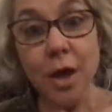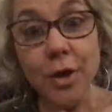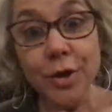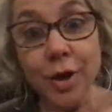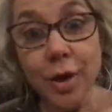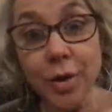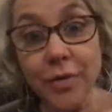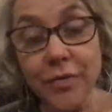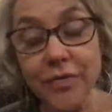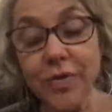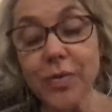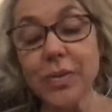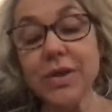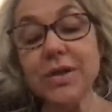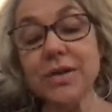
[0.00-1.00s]
Go if
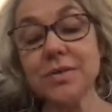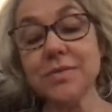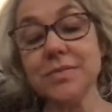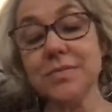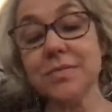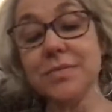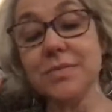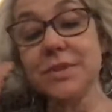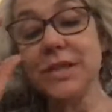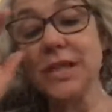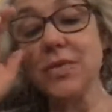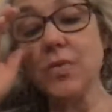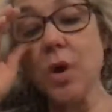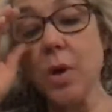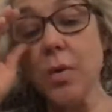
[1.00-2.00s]
you will,
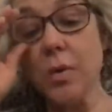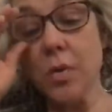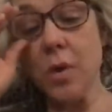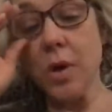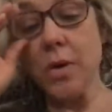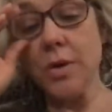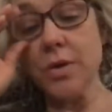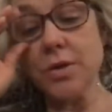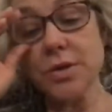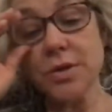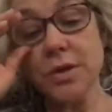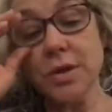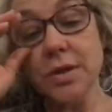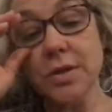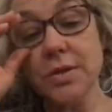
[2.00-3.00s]
said Robert Waters.
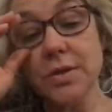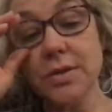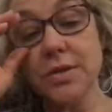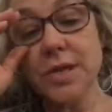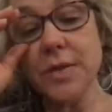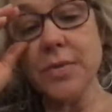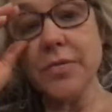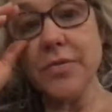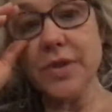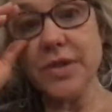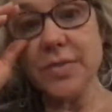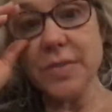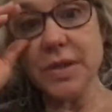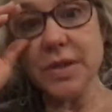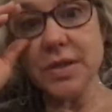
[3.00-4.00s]
Some of
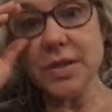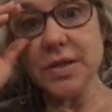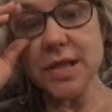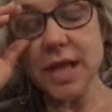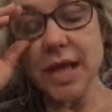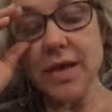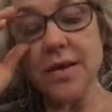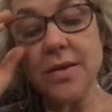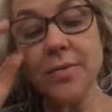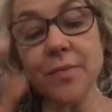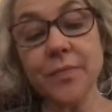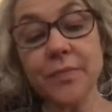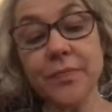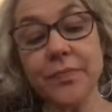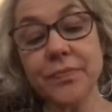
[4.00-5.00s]
us mean to stay.
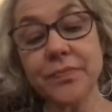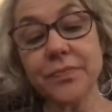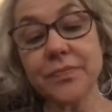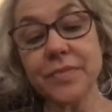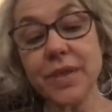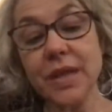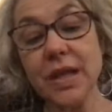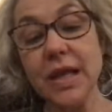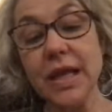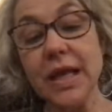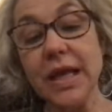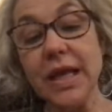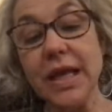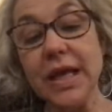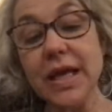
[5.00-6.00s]

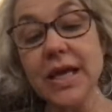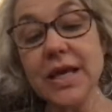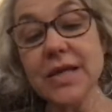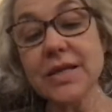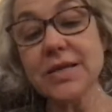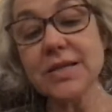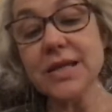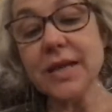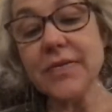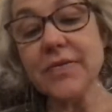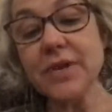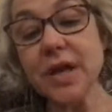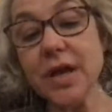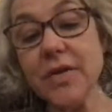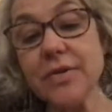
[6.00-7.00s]
He and
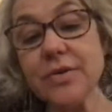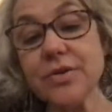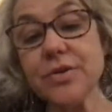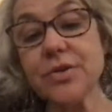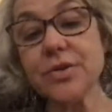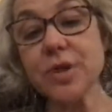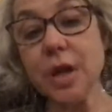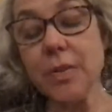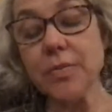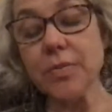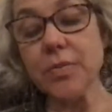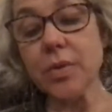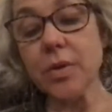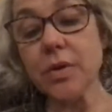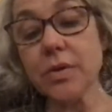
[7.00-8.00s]
seven others stopped
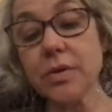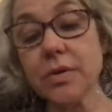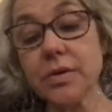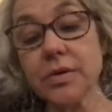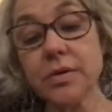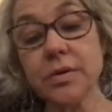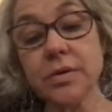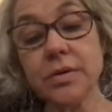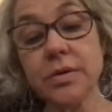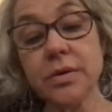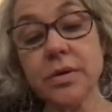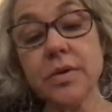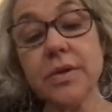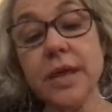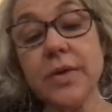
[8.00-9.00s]
work.
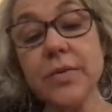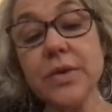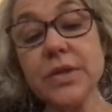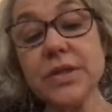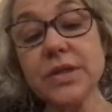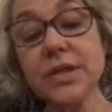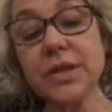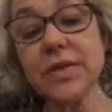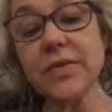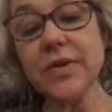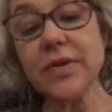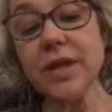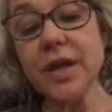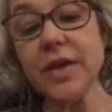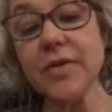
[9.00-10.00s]
They went to live
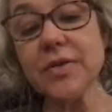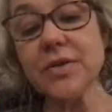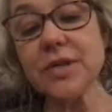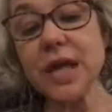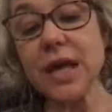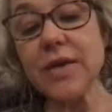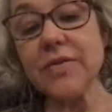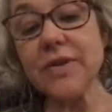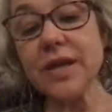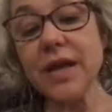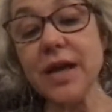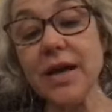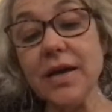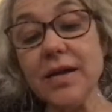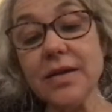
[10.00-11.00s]
on the other side of the
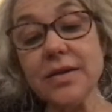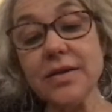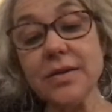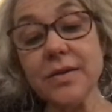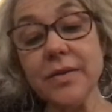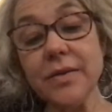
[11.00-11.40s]
island.